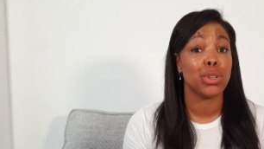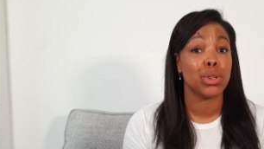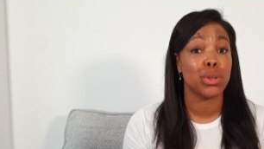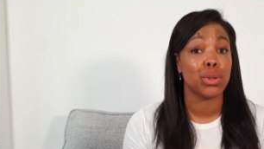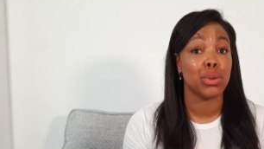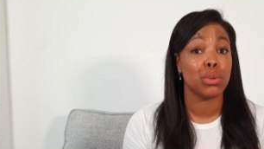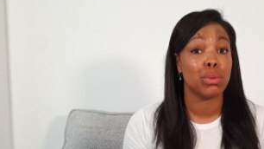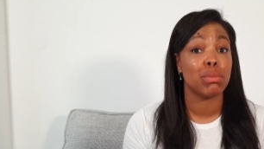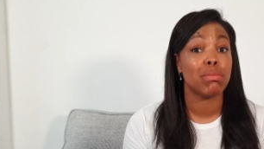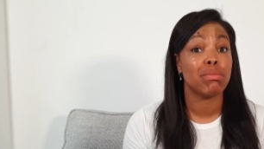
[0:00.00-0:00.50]
to
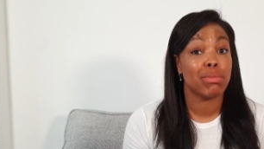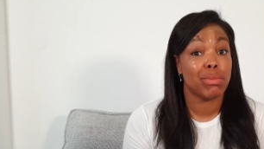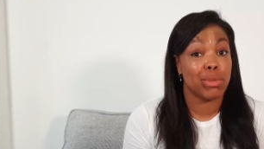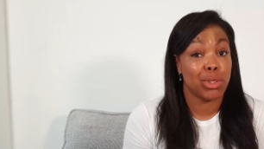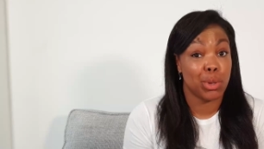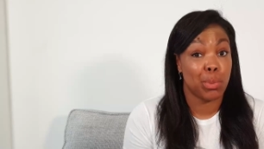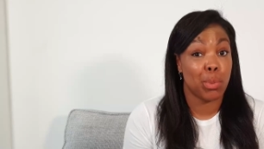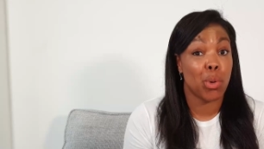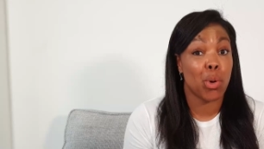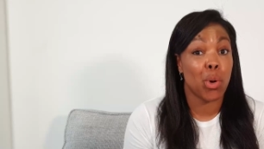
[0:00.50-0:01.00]

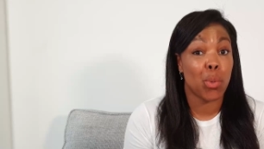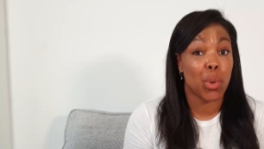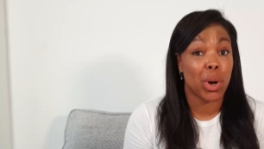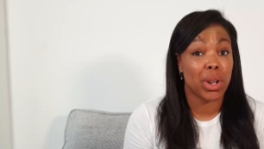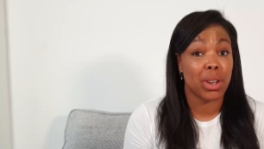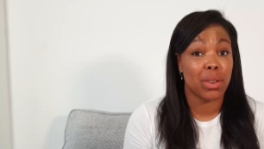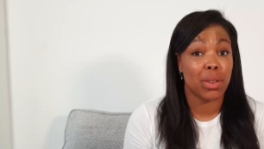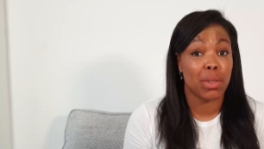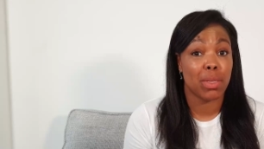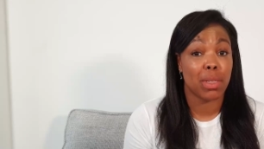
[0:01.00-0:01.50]
support one
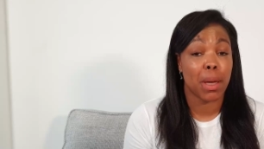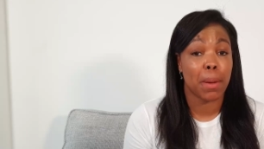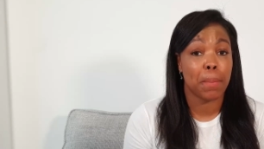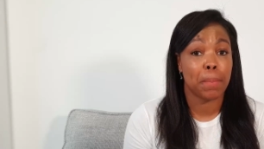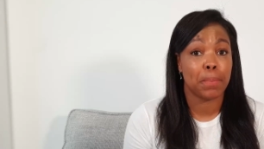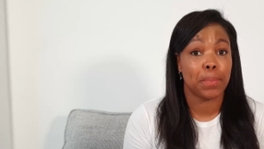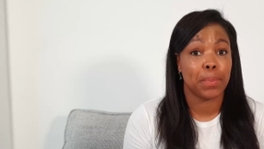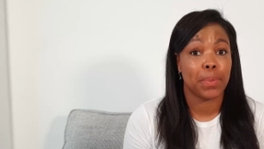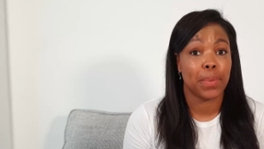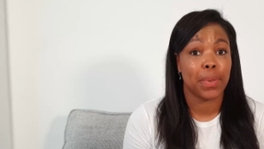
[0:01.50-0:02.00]
another.
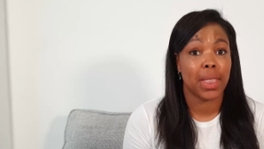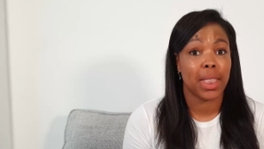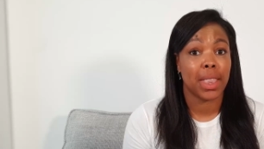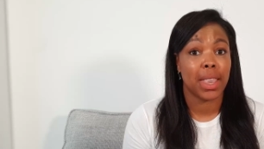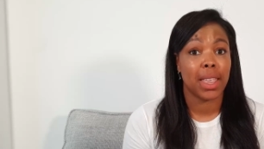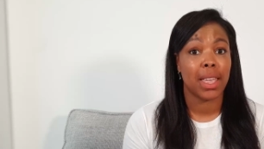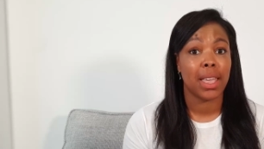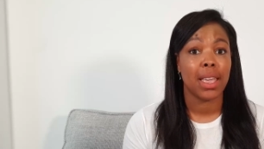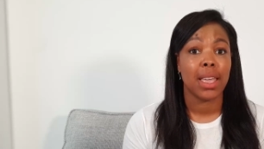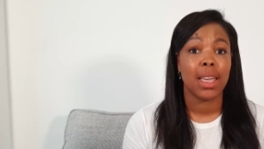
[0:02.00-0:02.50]

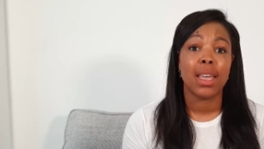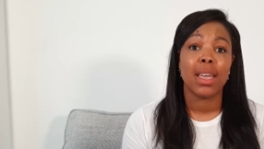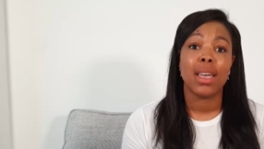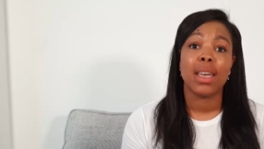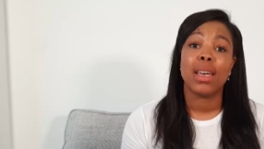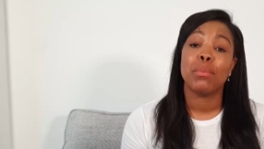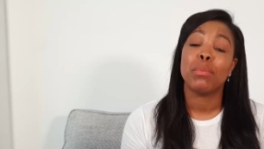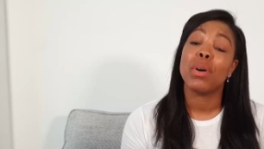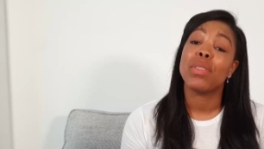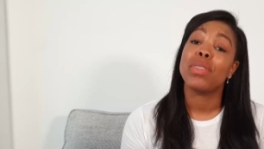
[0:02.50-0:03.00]

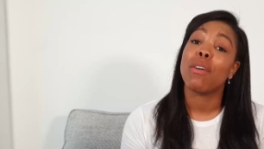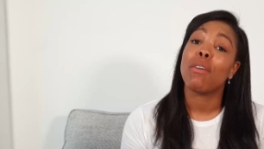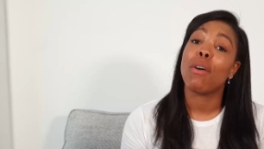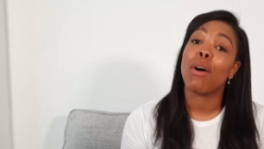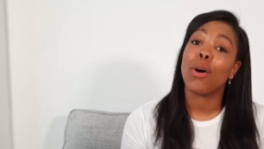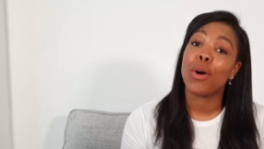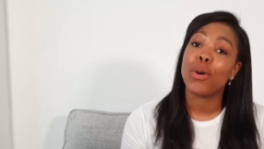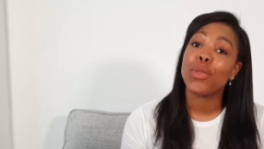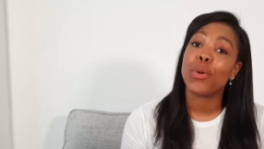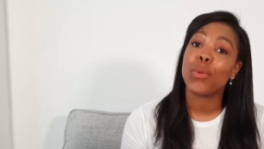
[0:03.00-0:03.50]
But there are
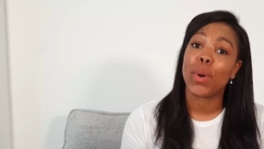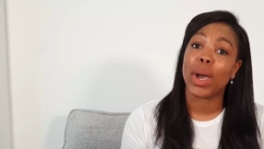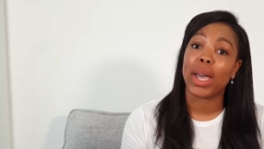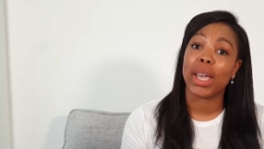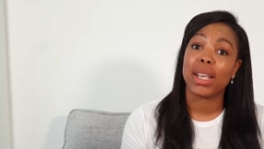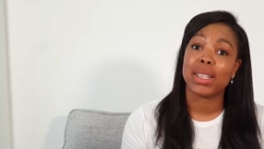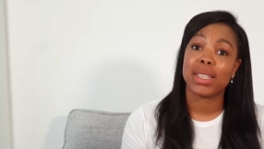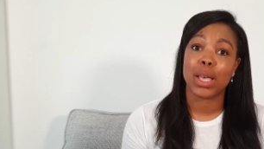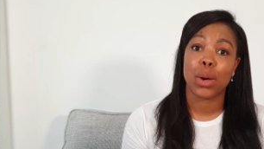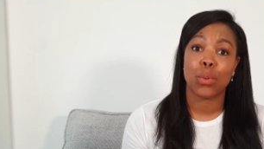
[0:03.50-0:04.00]
other
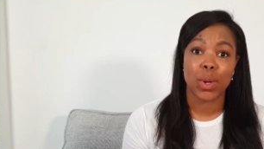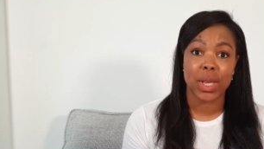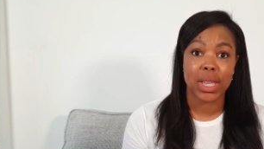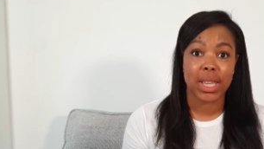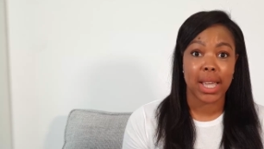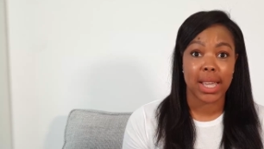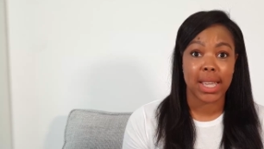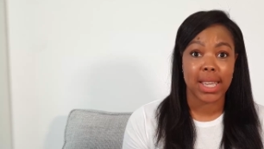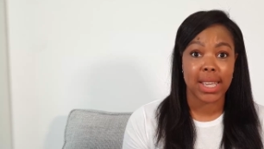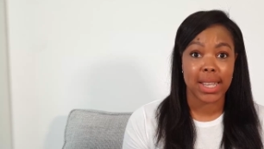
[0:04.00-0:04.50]
ways that we can